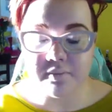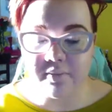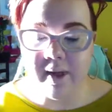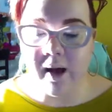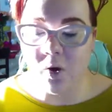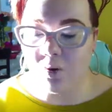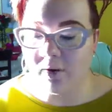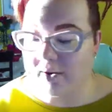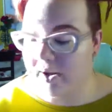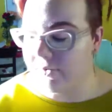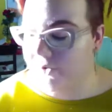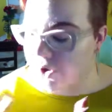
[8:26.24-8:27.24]
Now,
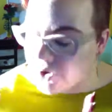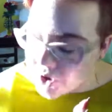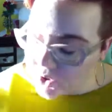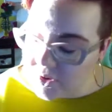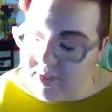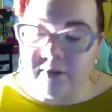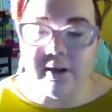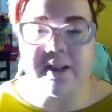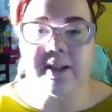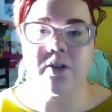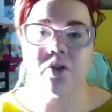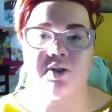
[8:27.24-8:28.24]
if you're using
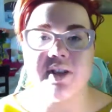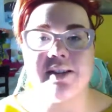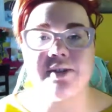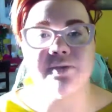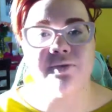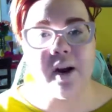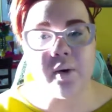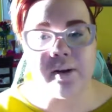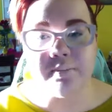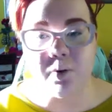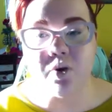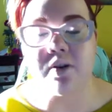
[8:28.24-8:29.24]
retinols, that's very
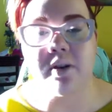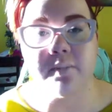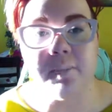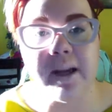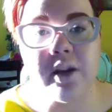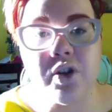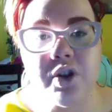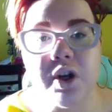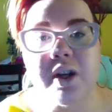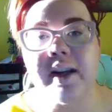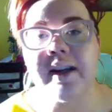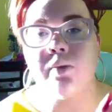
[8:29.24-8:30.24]
important because
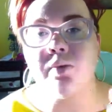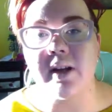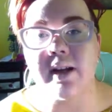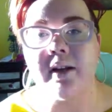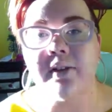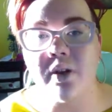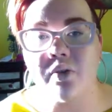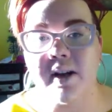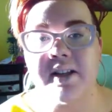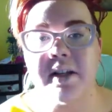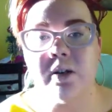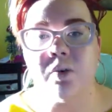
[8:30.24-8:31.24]
the
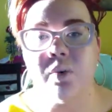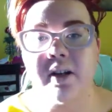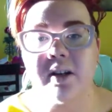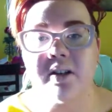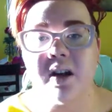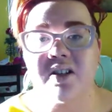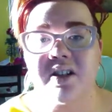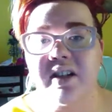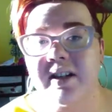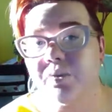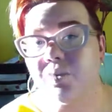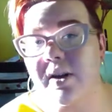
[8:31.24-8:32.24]
retinol, what it does,
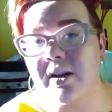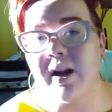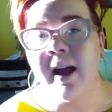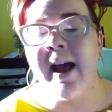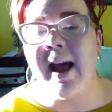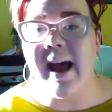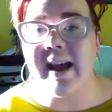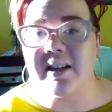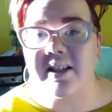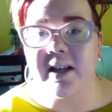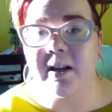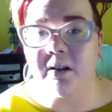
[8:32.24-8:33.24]
it will
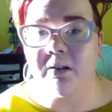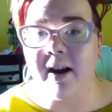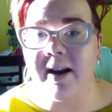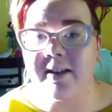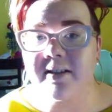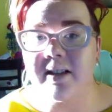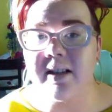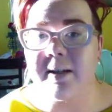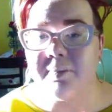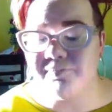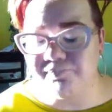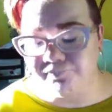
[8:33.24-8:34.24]
accelerate the